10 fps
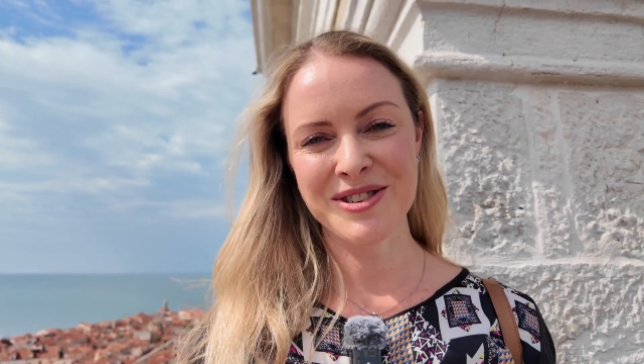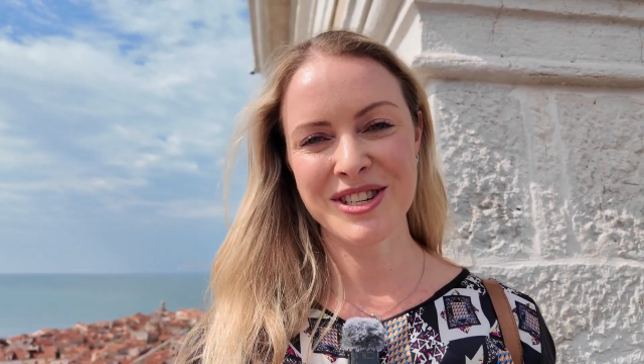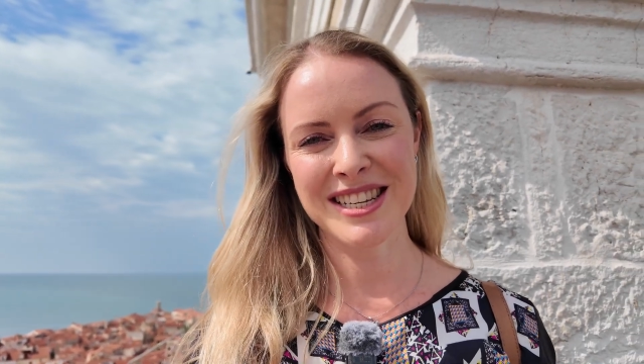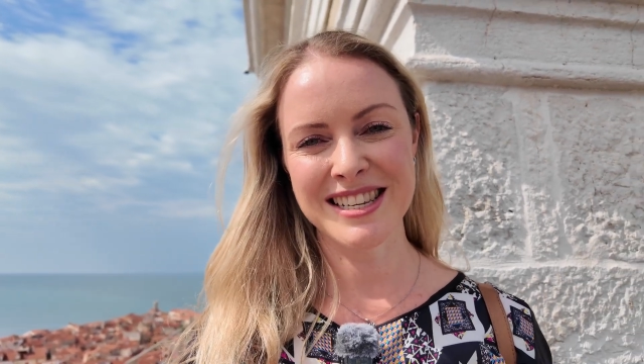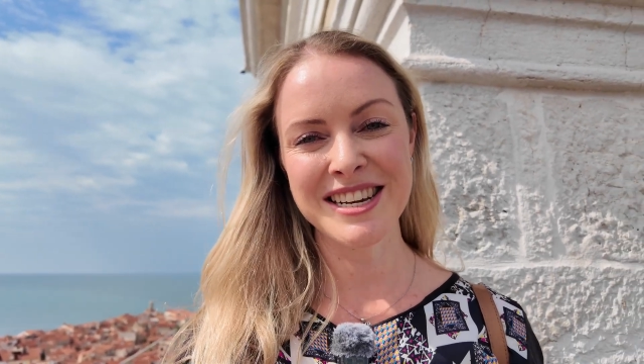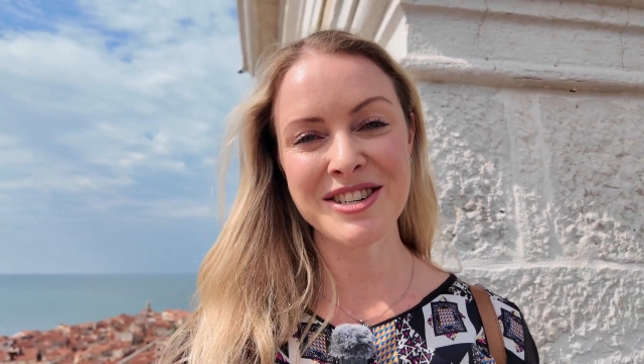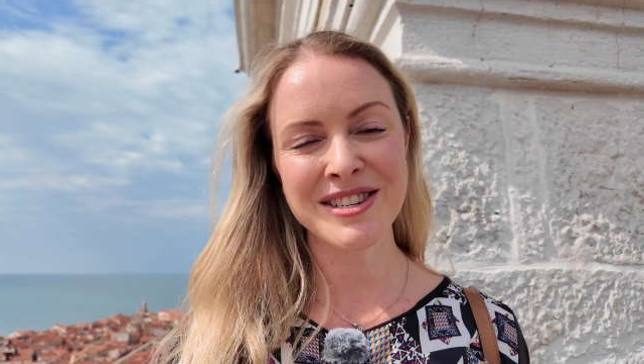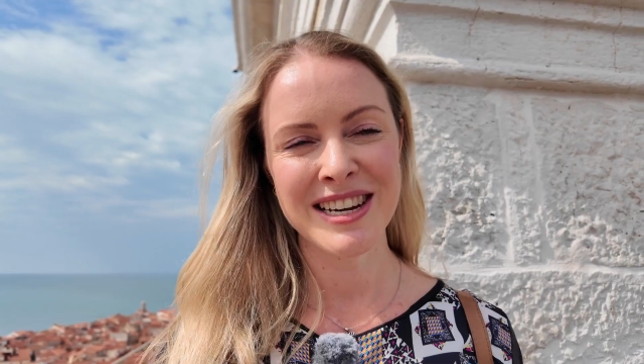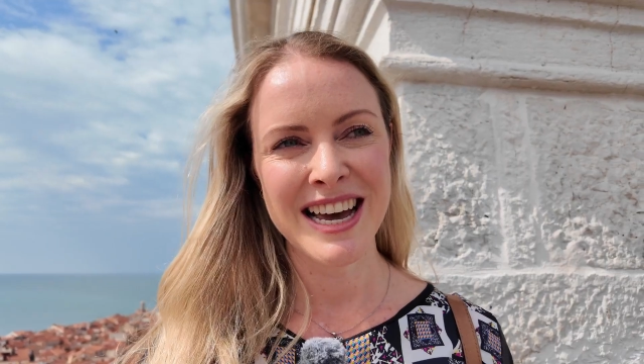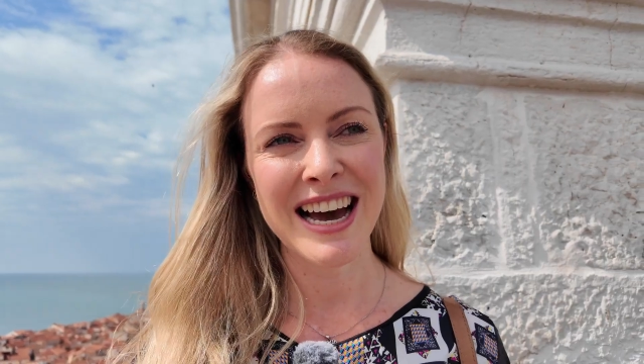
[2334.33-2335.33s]
George's
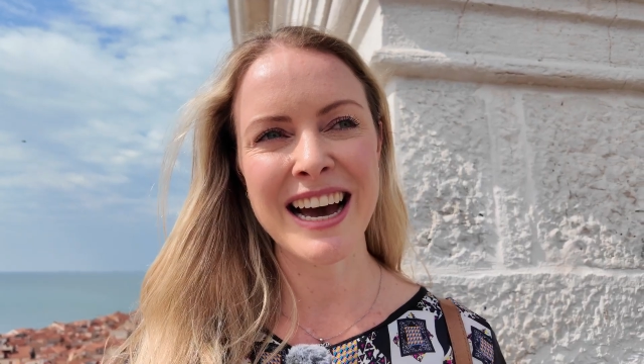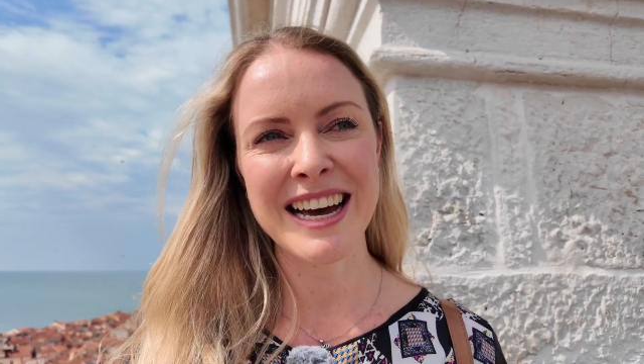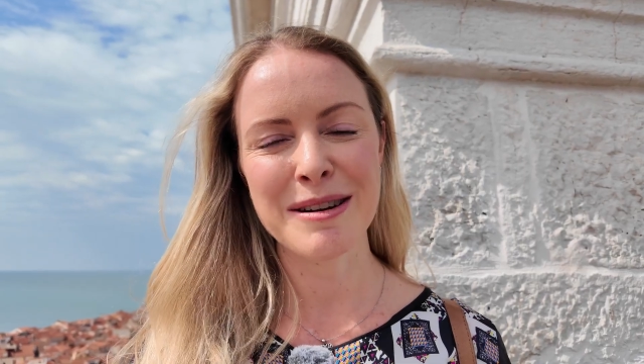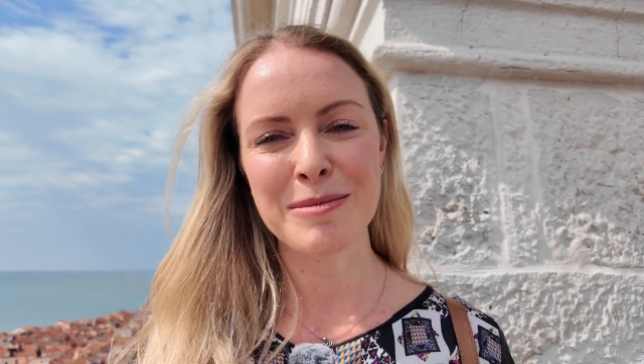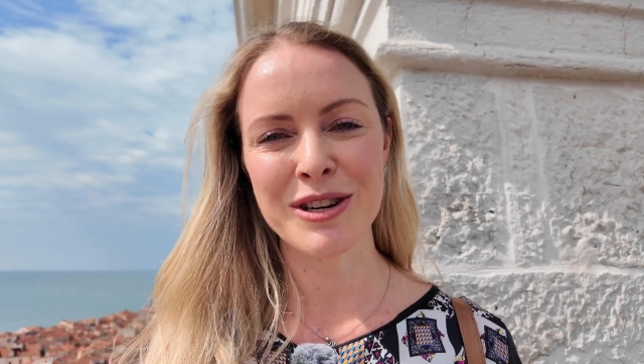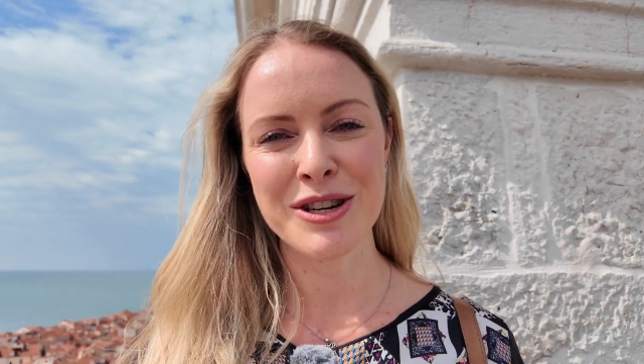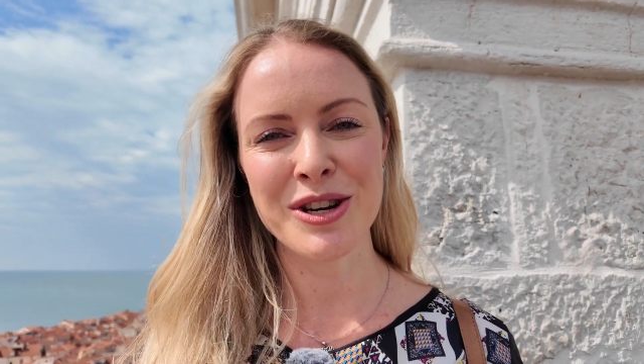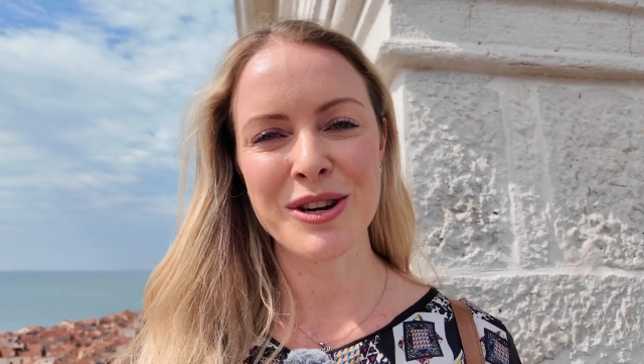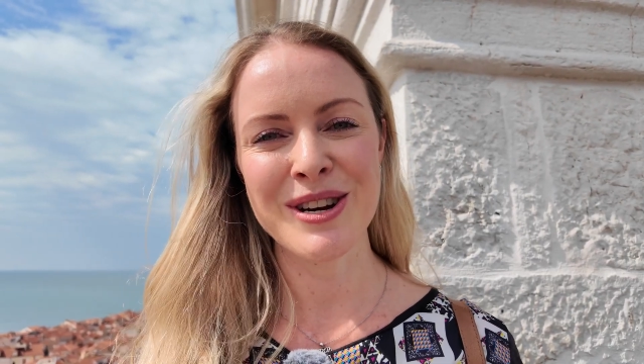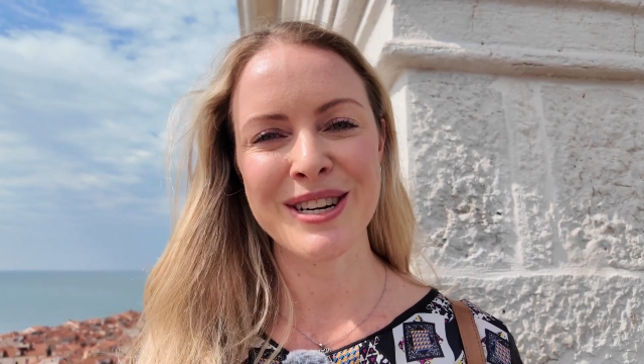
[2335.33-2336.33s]
Cathedral, and I'm going to
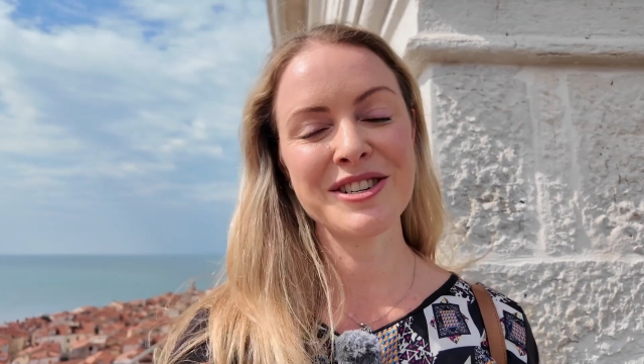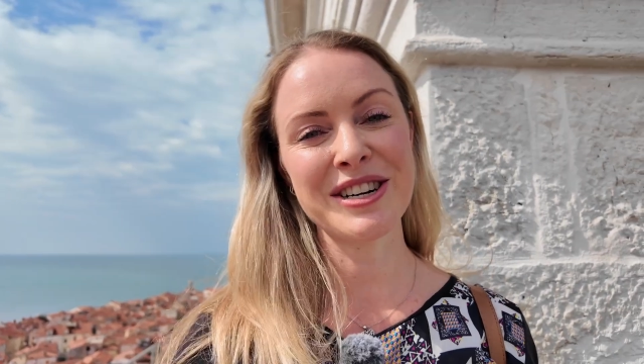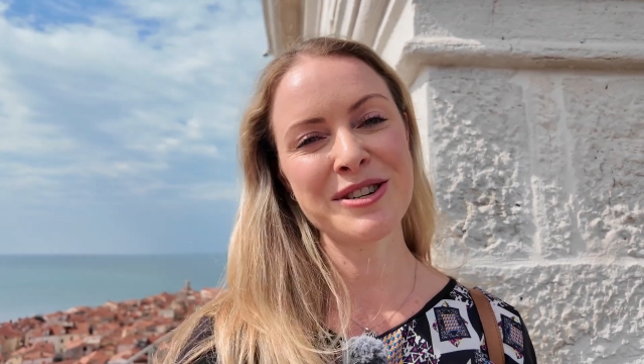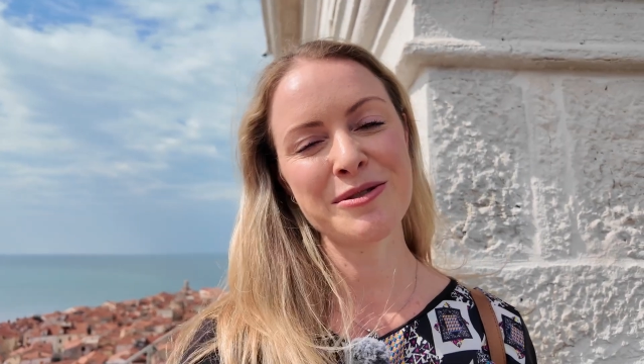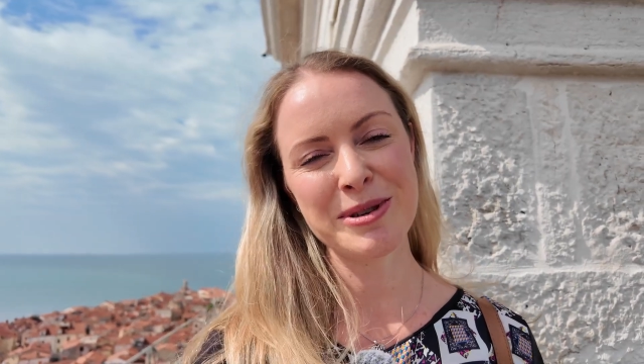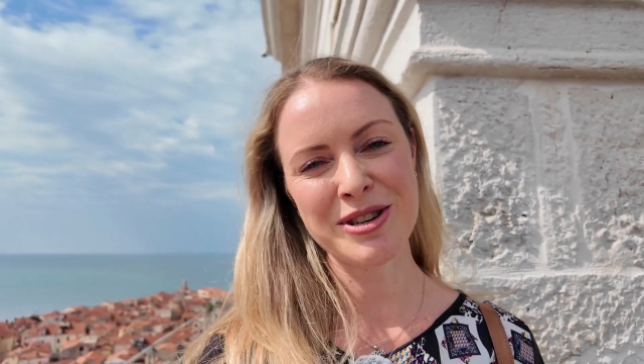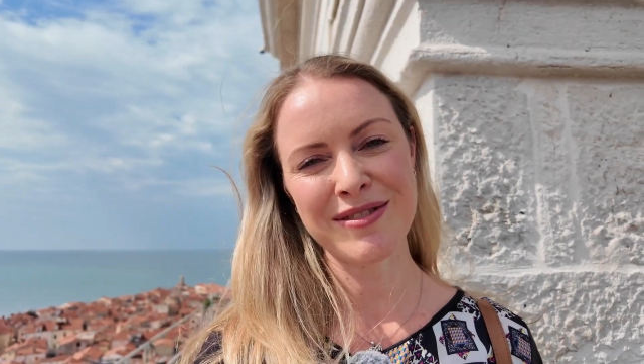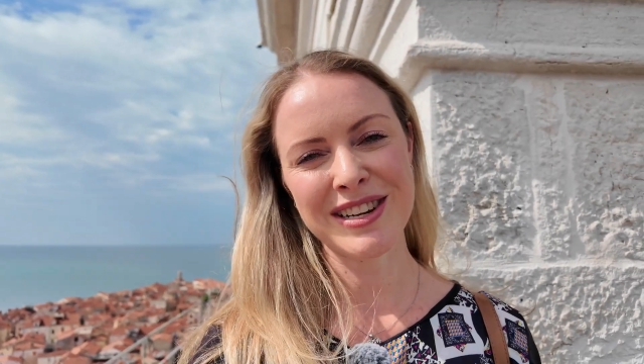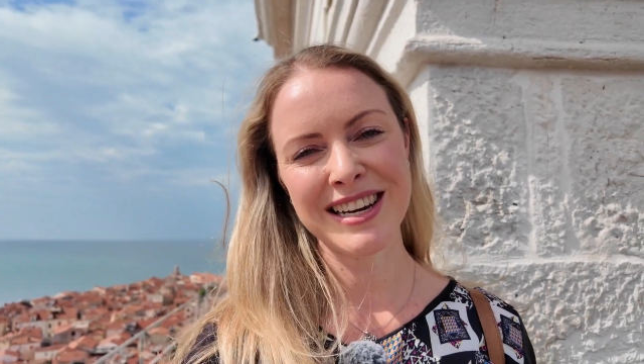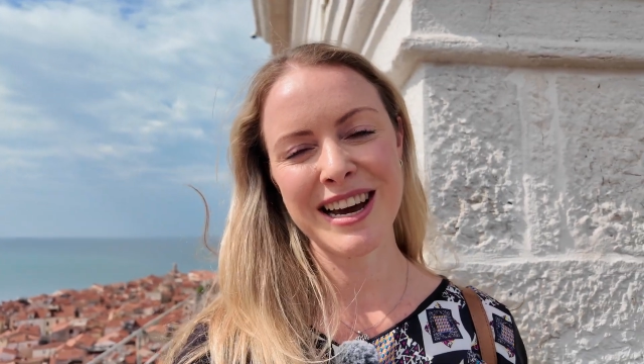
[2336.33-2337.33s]
show you the direction we'll be
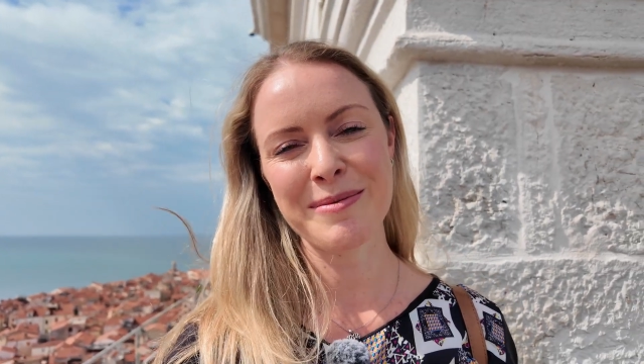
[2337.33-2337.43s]
travelling